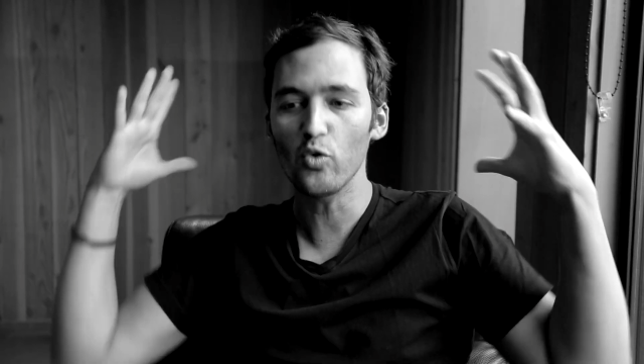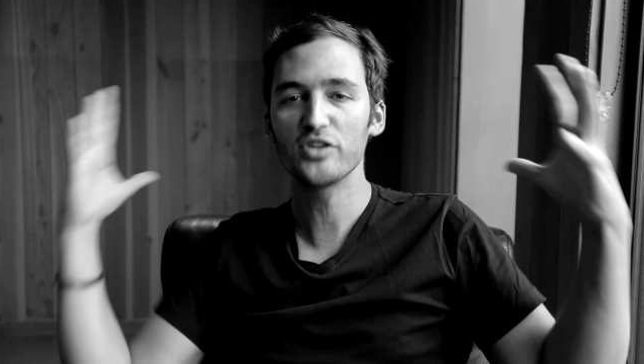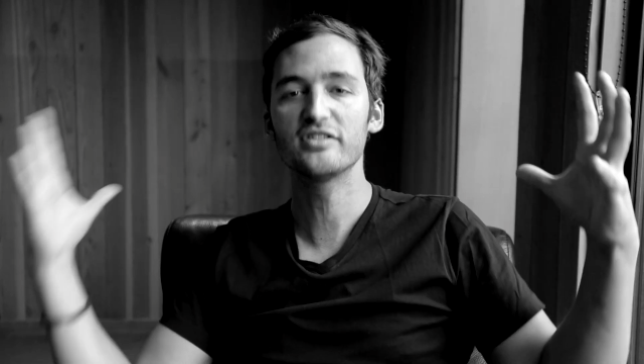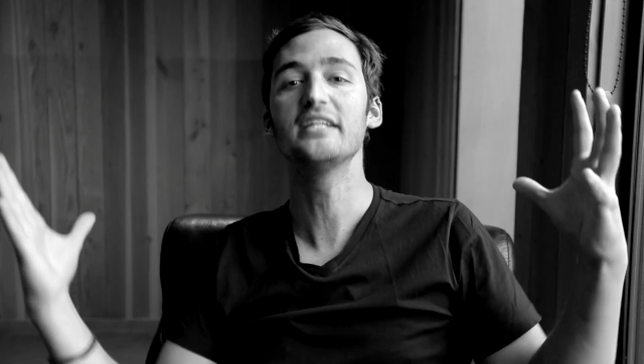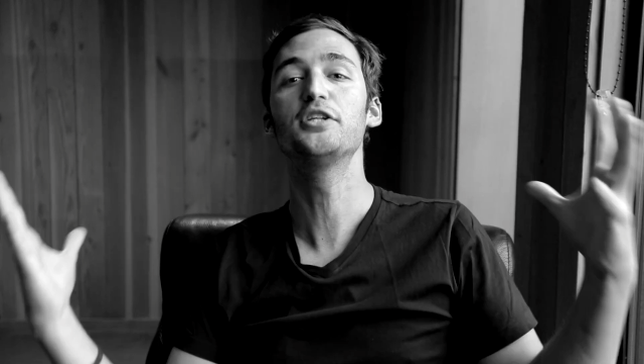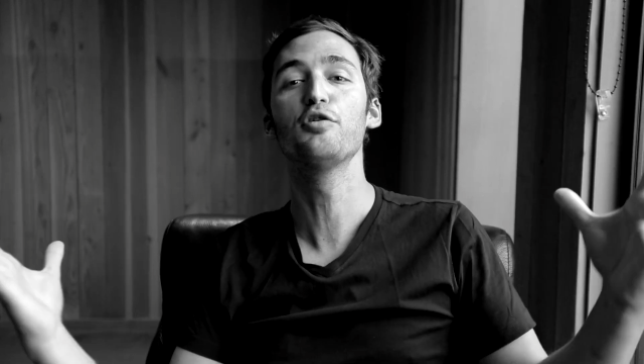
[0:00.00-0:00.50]

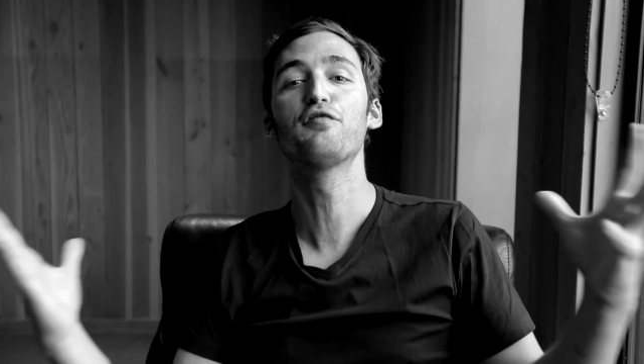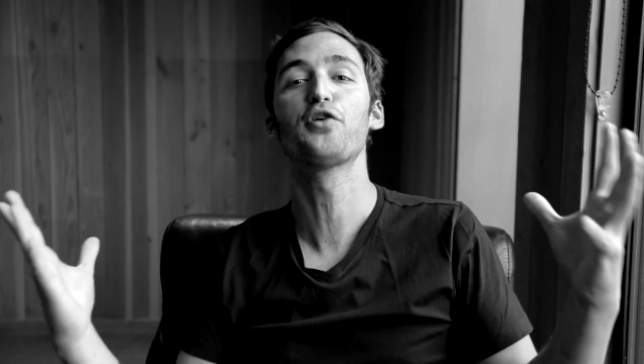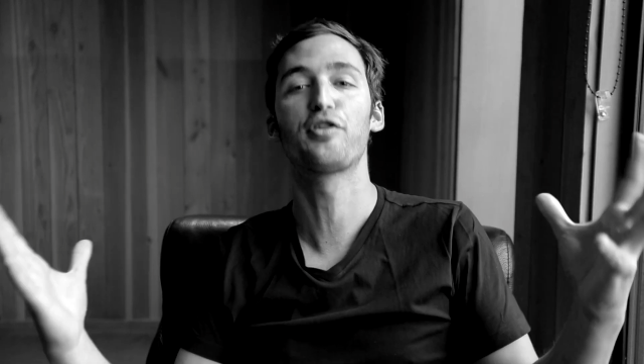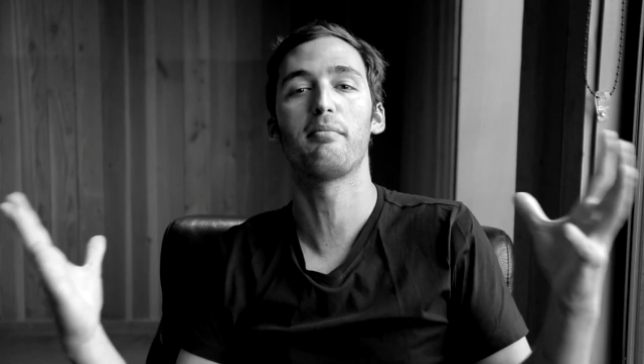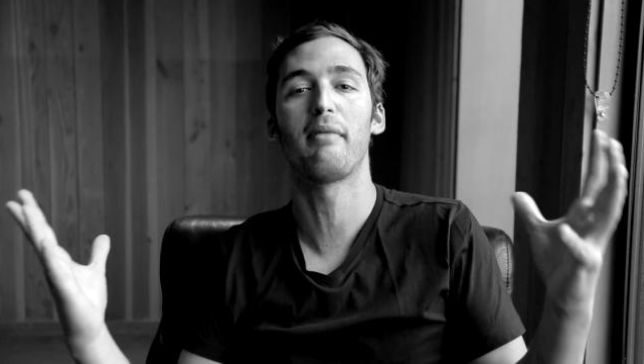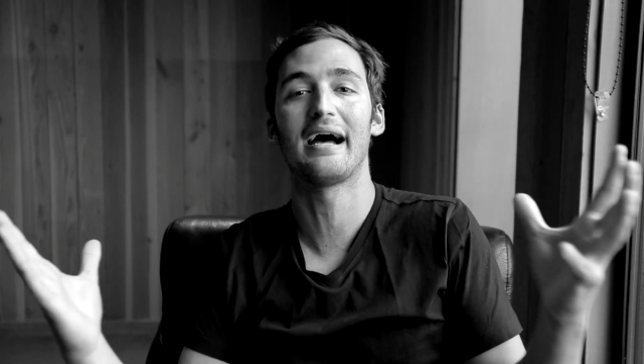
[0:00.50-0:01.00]
what they do
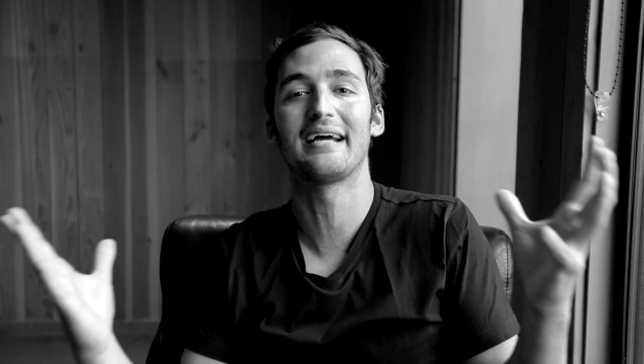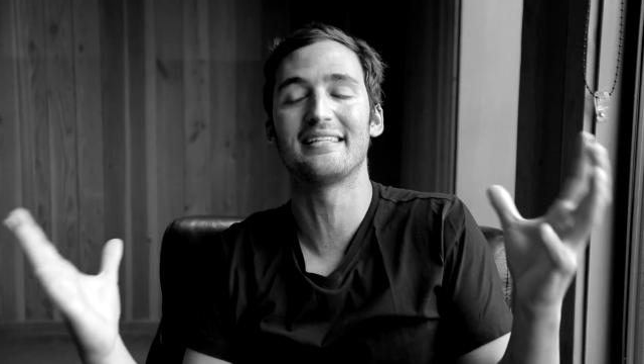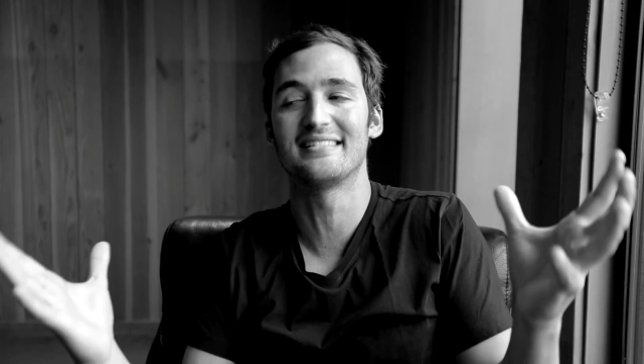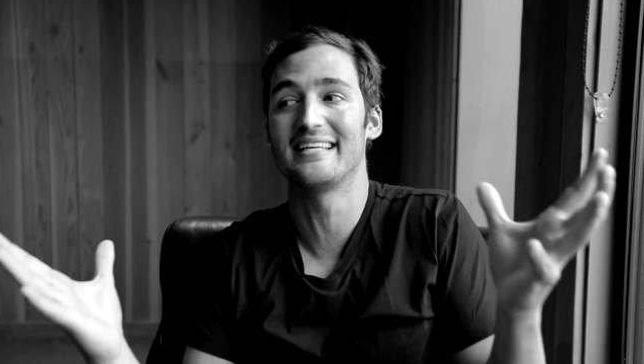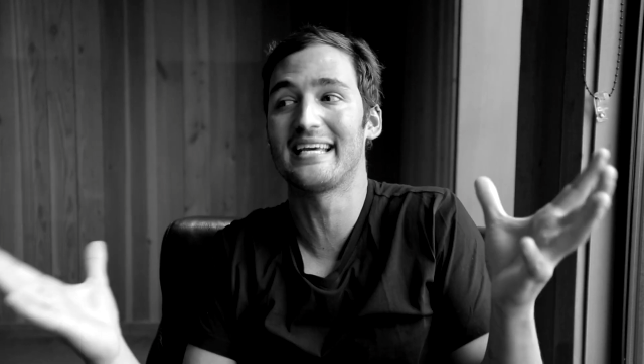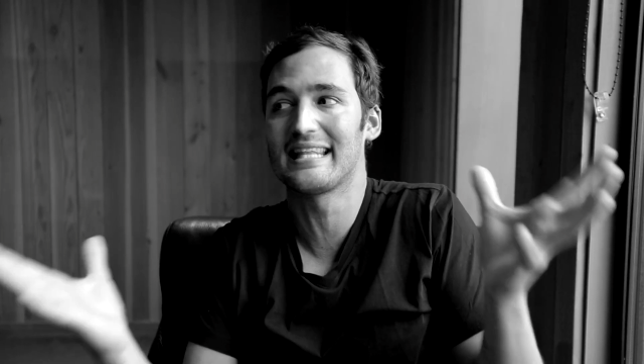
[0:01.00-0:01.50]
for the
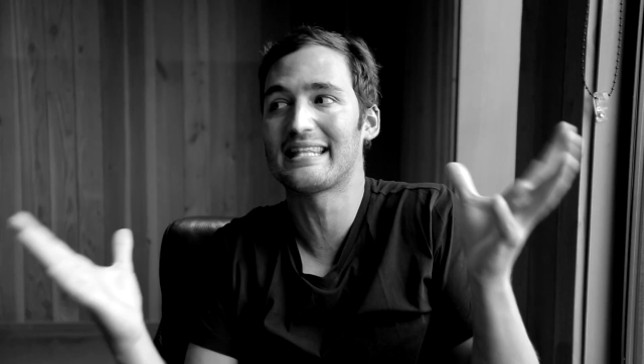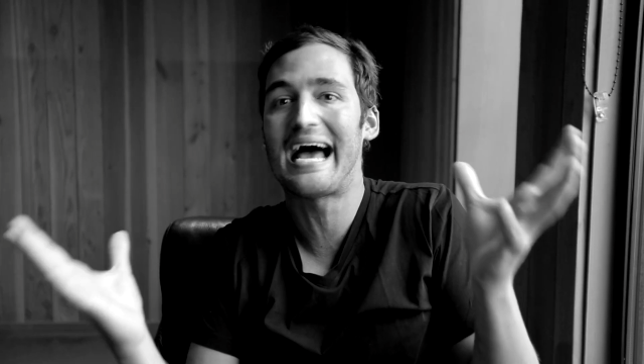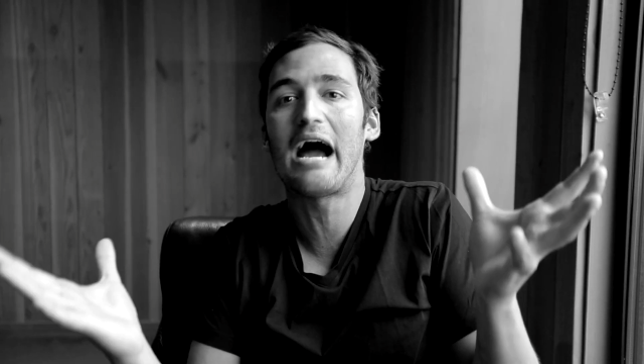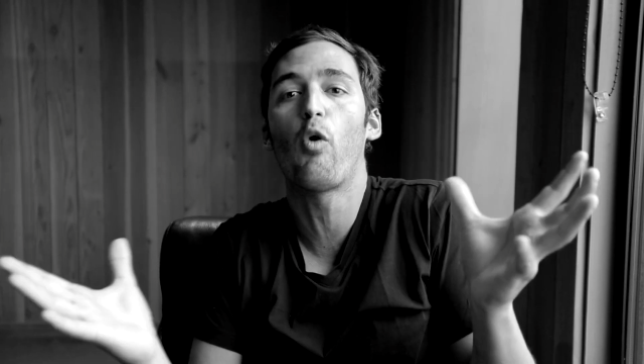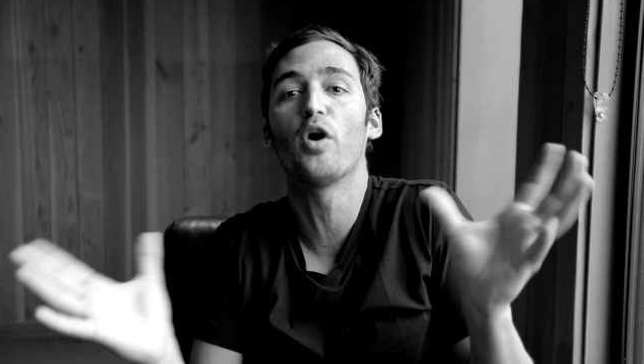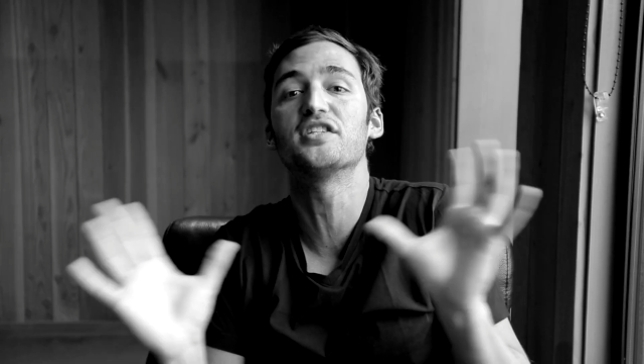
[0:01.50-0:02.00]
mind is they
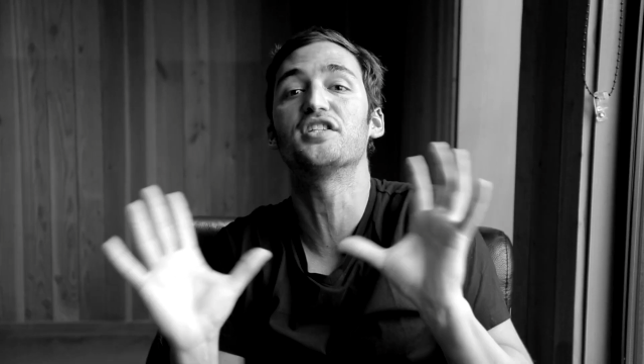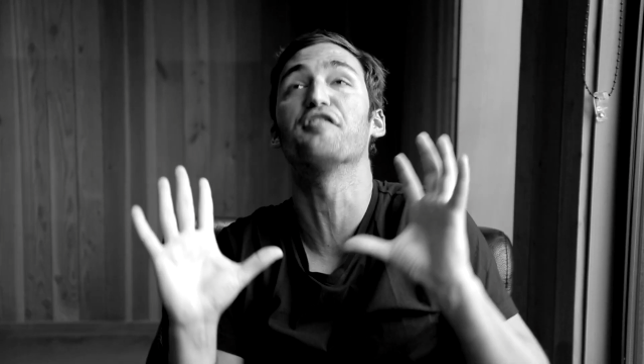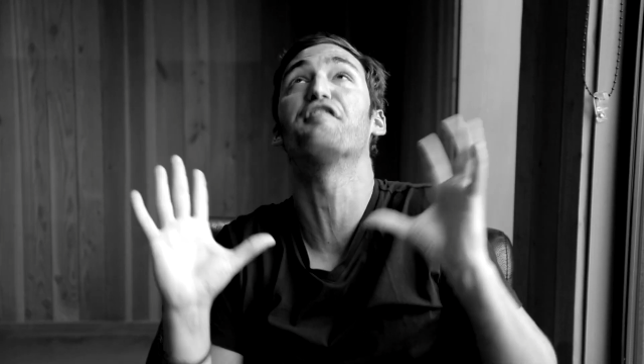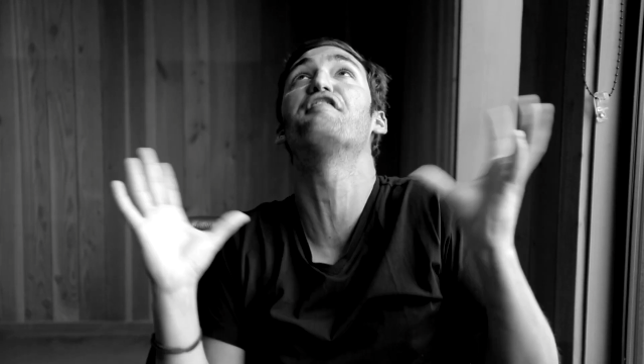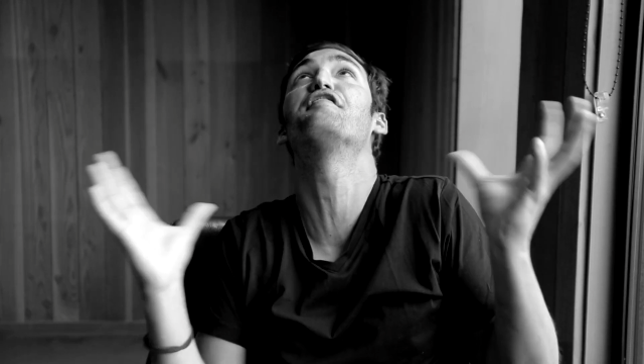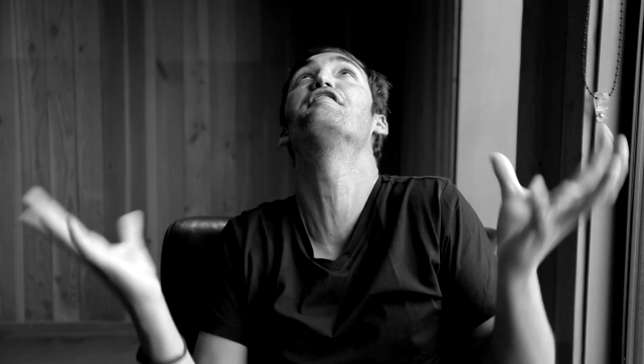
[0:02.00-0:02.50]
allow us to